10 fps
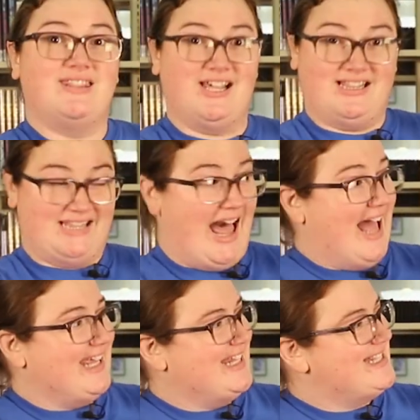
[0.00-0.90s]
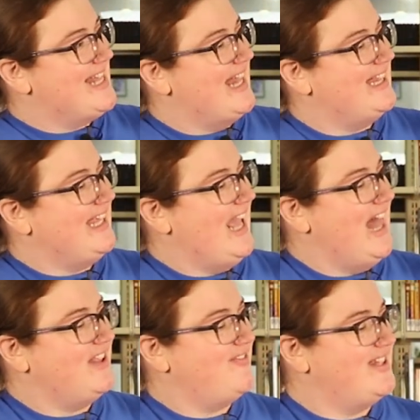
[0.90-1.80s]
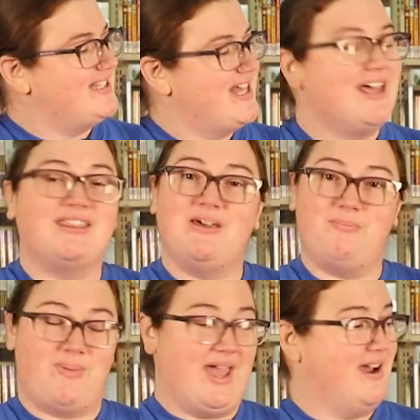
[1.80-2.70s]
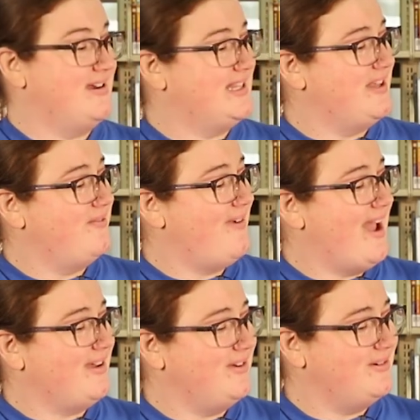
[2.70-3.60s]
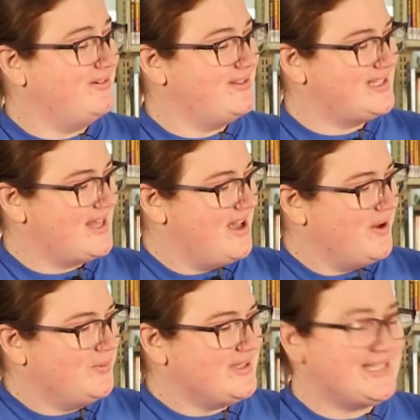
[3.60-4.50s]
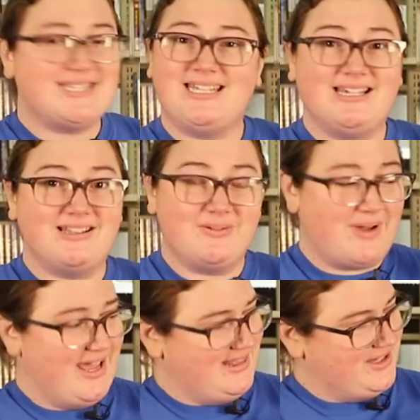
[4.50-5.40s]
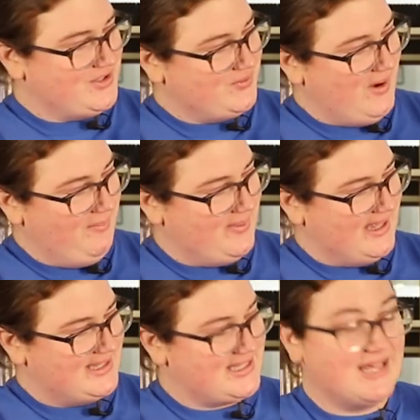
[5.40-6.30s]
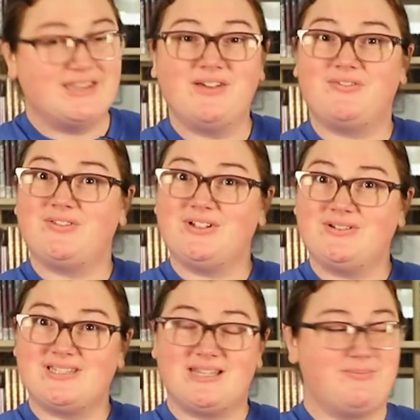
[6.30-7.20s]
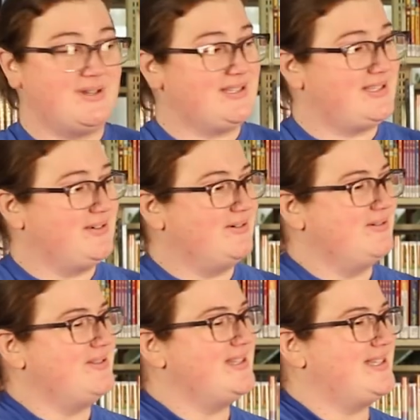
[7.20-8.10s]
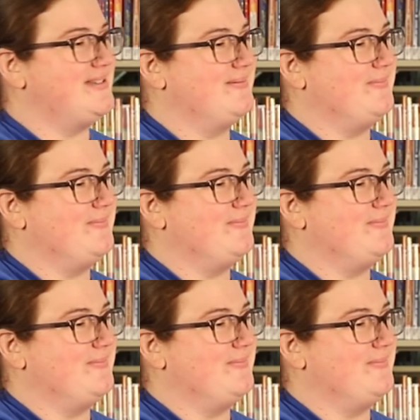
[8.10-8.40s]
The lions and the elephants, the bears and the raccoons will steal away the trumpets, the flutes and bassoons.